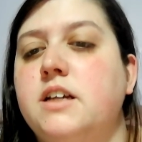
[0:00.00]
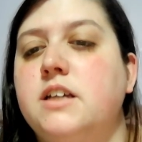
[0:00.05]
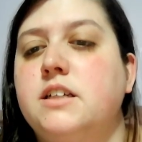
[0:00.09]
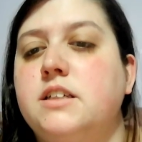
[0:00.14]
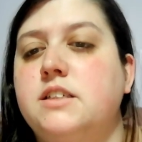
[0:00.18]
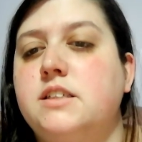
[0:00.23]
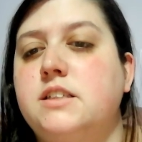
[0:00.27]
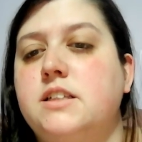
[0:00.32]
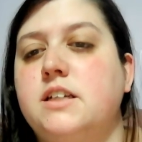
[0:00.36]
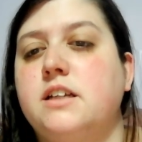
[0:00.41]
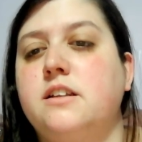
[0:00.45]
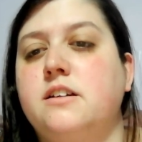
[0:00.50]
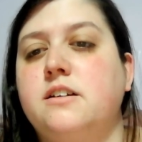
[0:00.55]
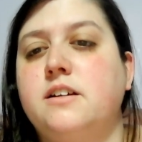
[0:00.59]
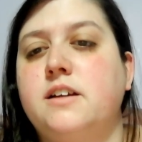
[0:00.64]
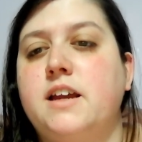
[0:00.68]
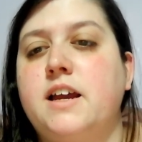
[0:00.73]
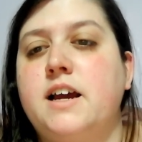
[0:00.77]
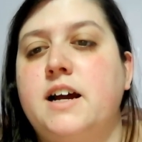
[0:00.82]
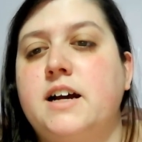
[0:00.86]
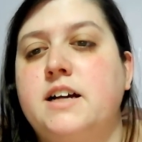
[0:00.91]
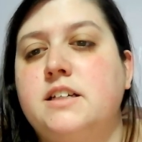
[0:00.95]
Stellar
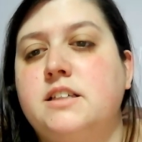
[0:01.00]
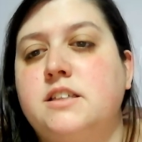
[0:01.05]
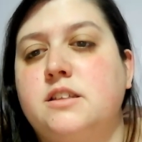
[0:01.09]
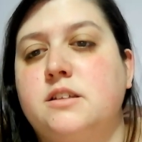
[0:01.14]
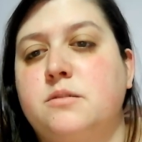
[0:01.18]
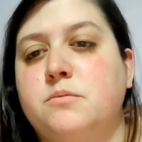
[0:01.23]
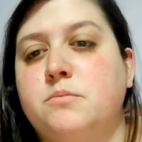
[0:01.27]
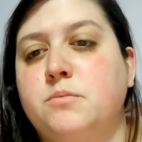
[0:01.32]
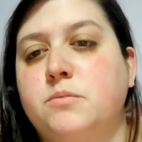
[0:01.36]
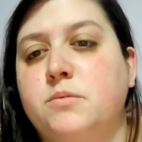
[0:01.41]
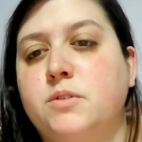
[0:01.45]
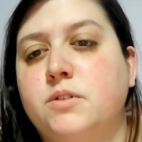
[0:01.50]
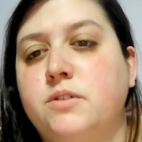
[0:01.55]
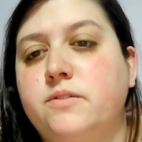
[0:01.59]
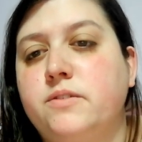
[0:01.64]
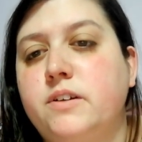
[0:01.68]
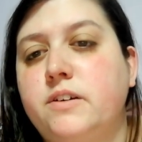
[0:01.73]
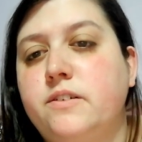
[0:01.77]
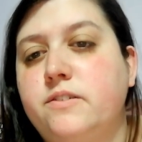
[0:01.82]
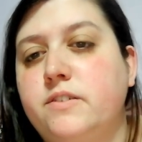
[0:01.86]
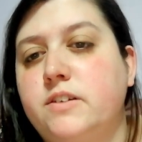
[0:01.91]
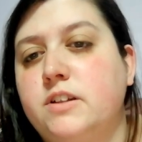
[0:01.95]
cast, the
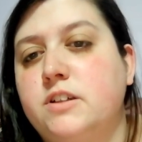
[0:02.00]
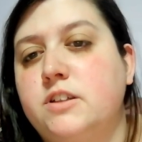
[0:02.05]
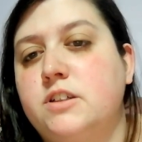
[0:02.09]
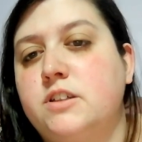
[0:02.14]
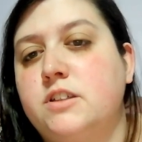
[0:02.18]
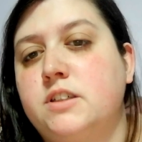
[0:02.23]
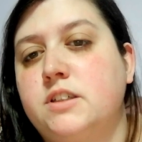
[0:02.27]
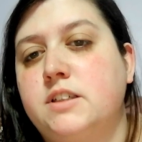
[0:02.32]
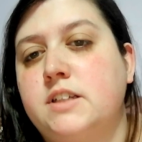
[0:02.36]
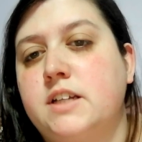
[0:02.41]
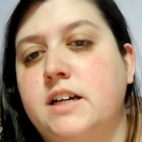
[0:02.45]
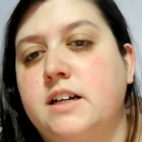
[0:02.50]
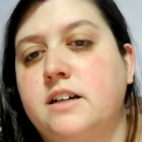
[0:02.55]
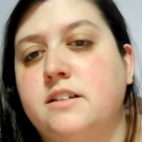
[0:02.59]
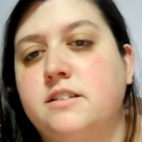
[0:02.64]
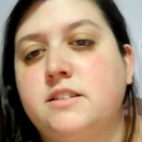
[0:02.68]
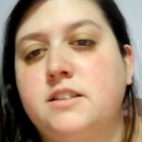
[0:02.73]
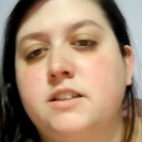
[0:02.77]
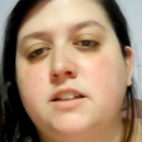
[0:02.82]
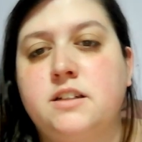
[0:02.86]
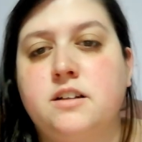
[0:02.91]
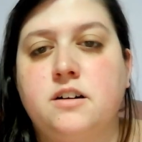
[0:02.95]
movie features a
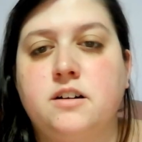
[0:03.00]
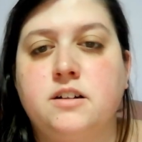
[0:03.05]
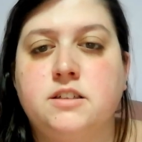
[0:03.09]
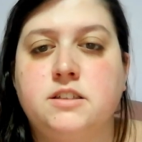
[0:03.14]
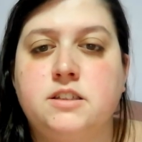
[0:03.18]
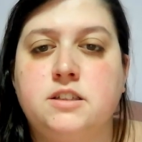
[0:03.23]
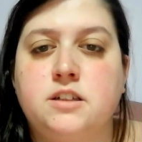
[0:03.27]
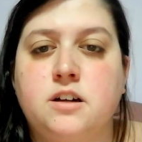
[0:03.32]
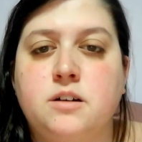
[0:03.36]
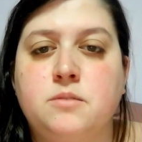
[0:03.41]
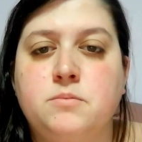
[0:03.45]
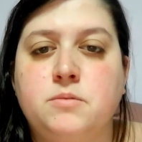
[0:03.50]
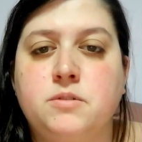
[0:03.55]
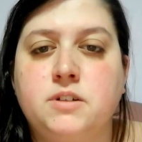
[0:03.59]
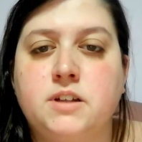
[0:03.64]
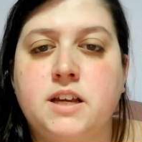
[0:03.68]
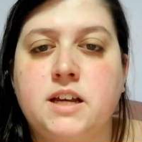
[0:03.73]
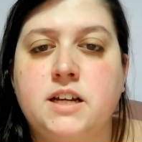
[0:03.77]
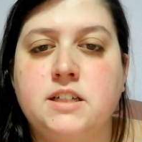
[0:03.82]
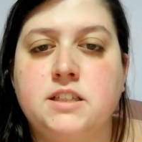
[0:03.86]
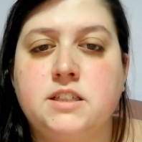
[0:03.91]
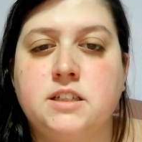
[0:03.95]
talented ensemble
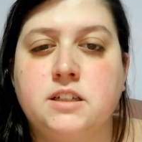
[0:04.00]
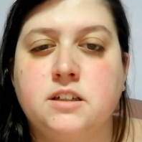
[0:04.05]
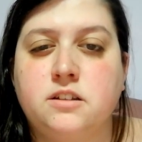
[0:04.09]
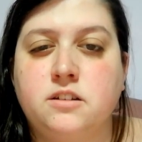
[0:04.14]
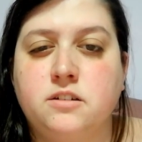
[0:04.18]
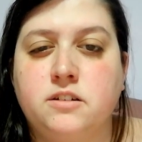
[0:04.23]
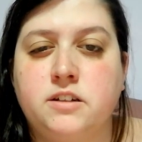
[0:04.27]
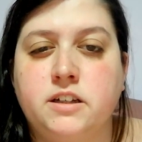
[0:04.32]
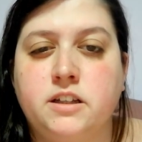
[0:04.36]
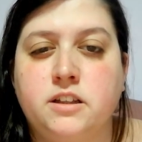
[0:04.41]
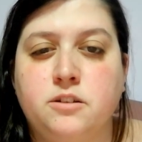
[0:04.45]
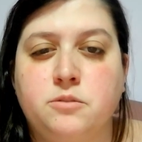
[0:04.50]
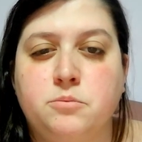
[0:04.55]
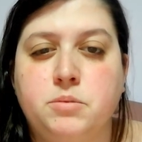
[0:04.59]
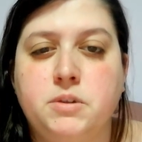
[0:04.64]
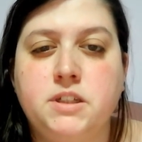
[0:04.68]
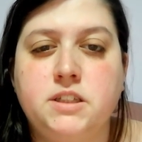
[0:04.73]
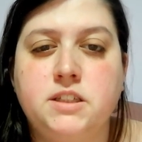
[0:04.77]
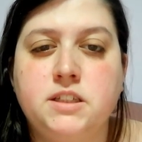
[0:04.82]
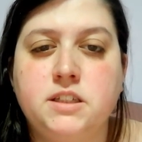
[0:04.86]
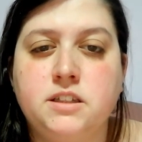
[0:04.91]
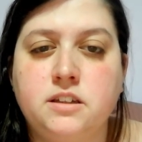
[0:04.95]
cast including
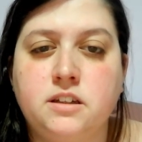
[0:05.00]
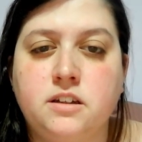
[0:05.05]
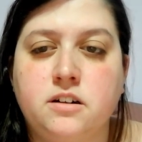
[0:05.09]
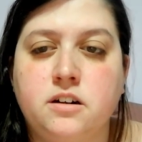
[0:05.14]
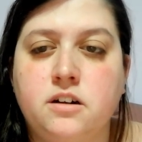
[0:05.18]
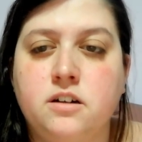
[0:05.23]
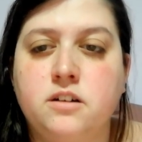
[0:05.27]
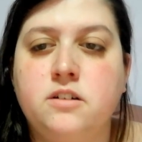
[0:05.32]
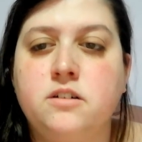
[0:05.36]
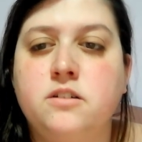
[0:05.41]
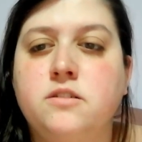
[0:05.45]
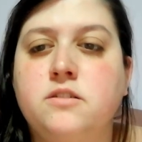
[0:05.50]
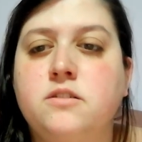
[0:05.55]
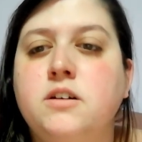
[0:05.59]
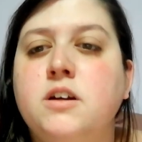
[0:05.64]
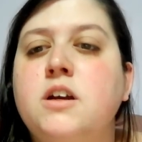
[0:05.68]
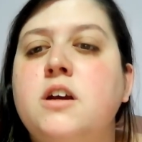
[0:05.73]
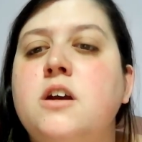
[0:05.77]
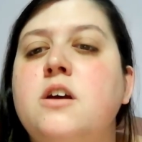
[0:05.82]
Lupita Nyong'o,